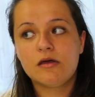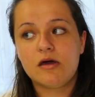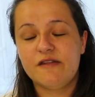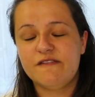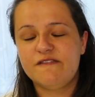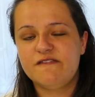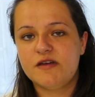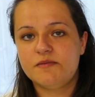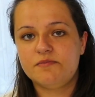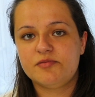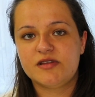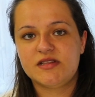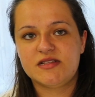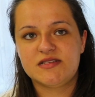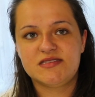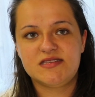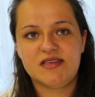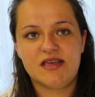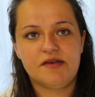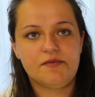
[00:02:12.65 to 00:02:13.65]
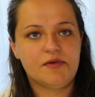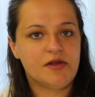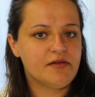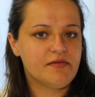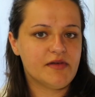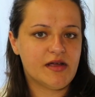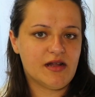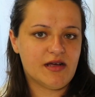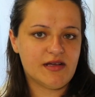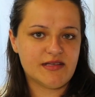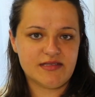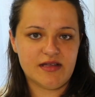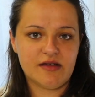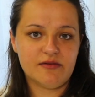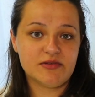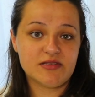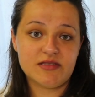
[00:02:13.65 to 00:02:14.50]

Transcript: kind of February this year when I realized that I